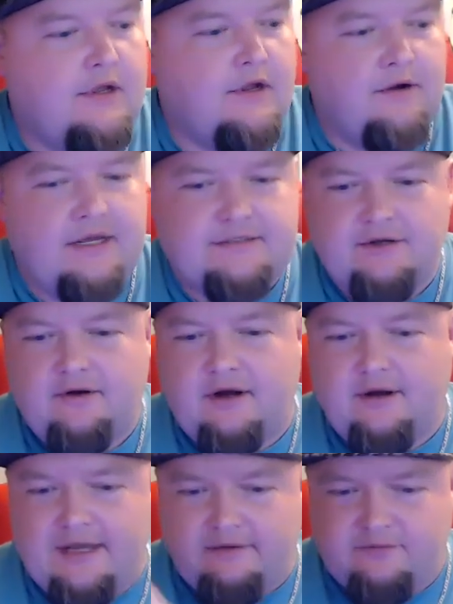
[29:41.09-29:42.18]
Okay, so uh,
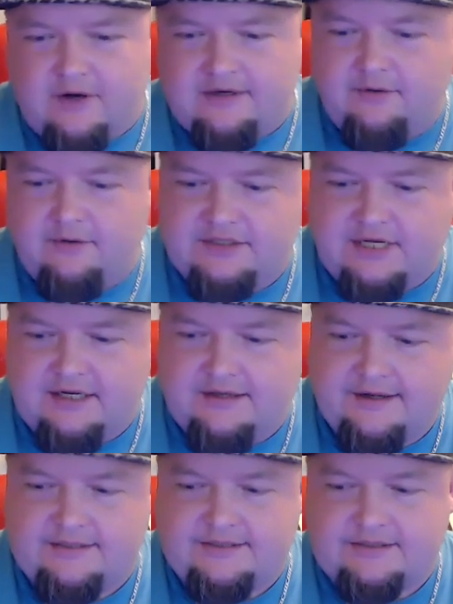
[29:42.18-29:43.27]
yeah, rocking quick shaking
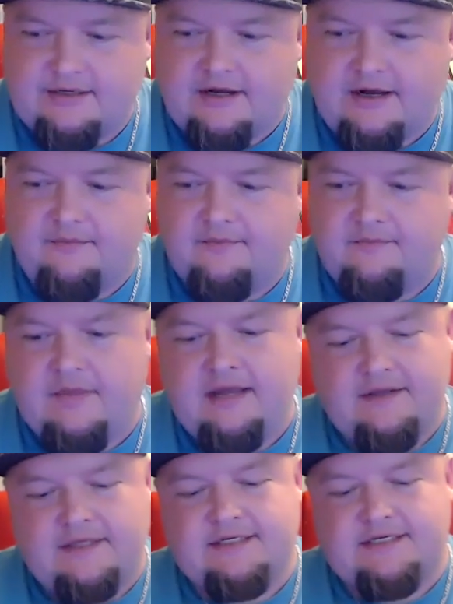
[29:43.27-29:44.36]
this. Um, man,
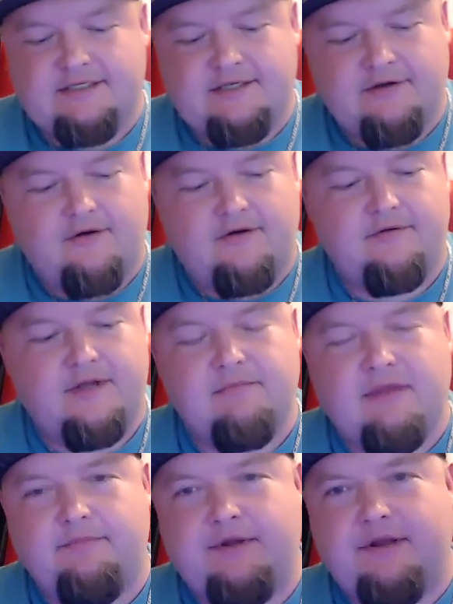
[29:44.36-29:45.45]
this is still, in
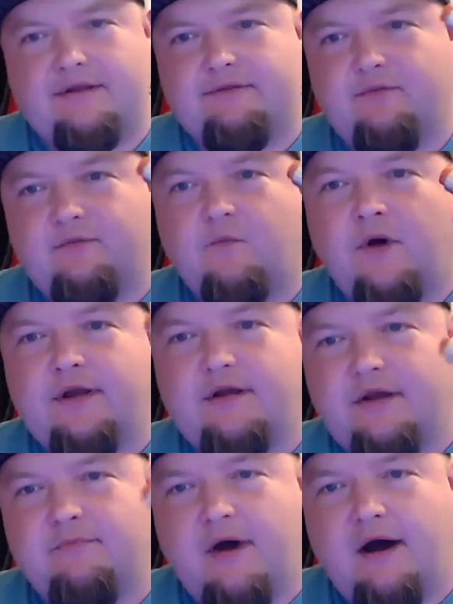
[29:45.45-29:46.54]
my opinion, what a
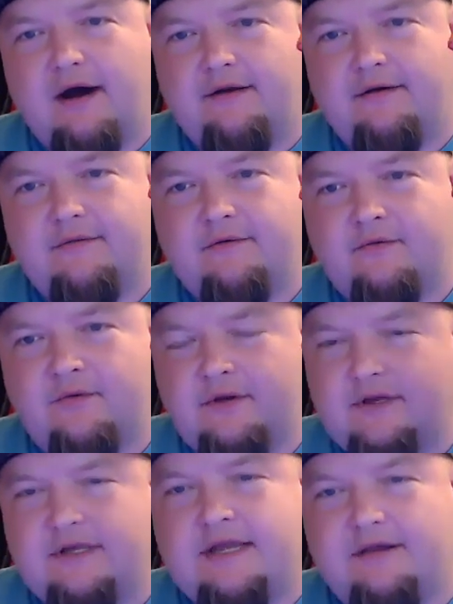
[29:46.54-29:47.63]
good mod. What a
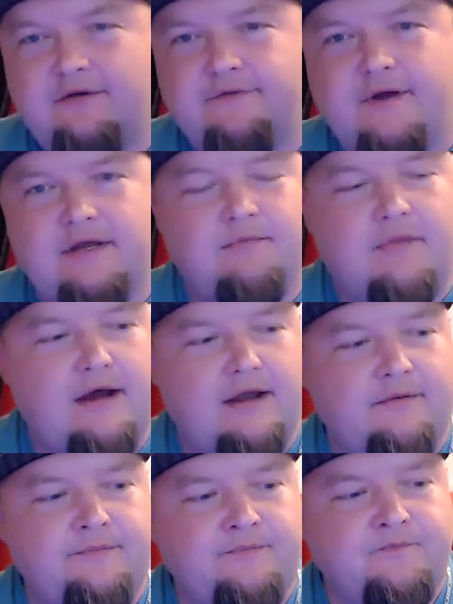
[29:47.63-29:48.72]
killer fucking mod.
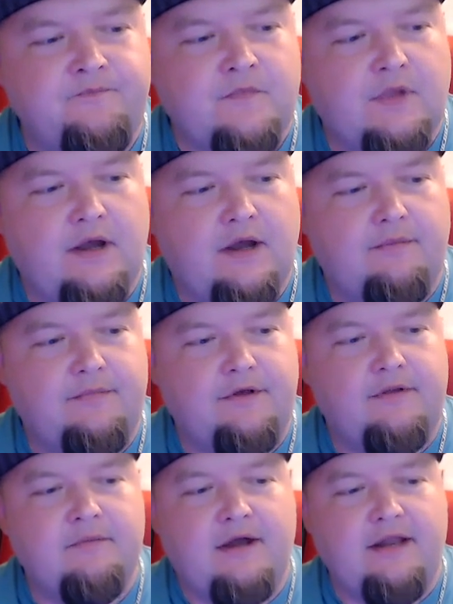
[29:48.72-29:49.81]
Um, the
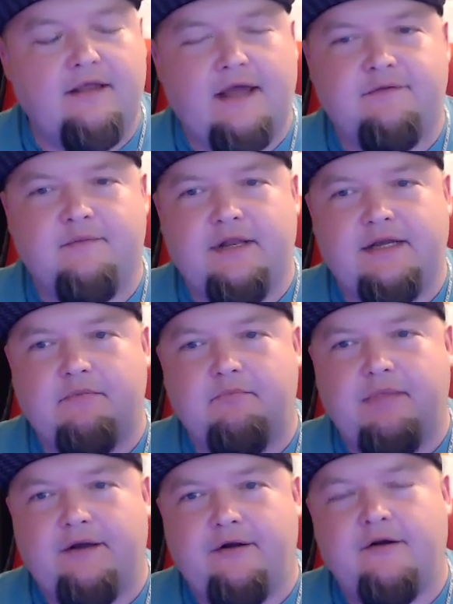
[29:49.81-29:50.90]
only mod I like from Innokin
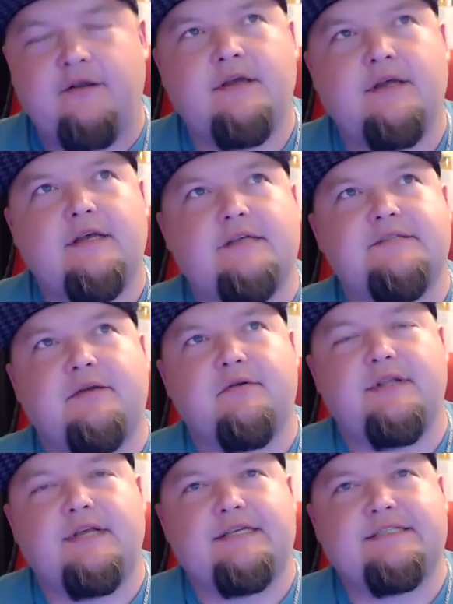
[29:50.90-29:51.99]
better is they
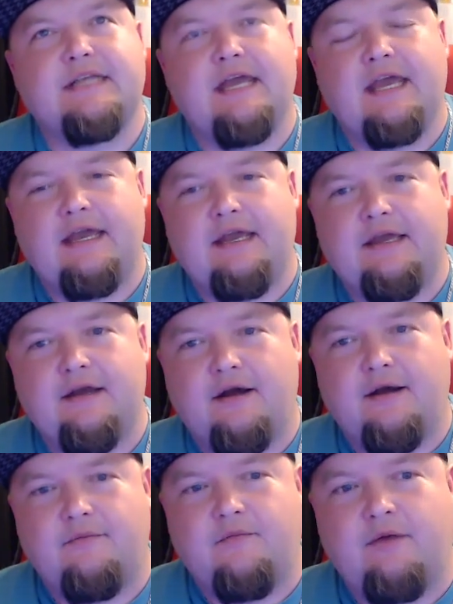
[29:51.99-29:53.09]
released a
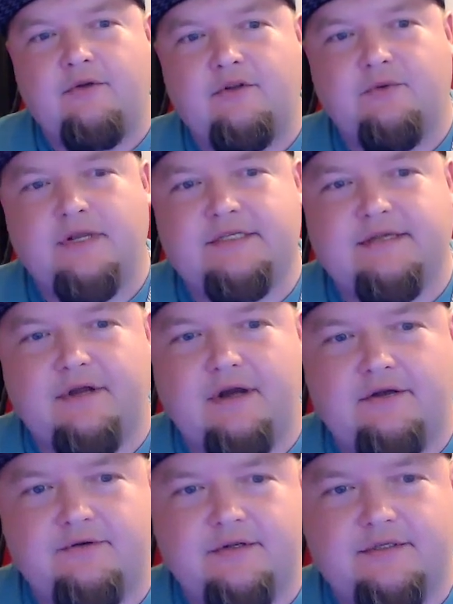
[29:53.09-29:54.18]
uh, right when
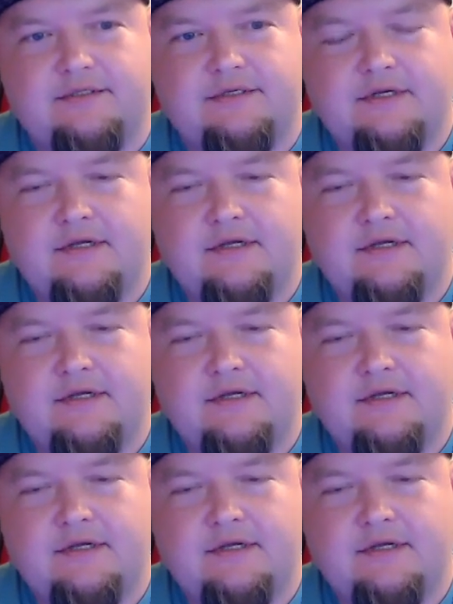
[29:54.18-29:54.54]
2700s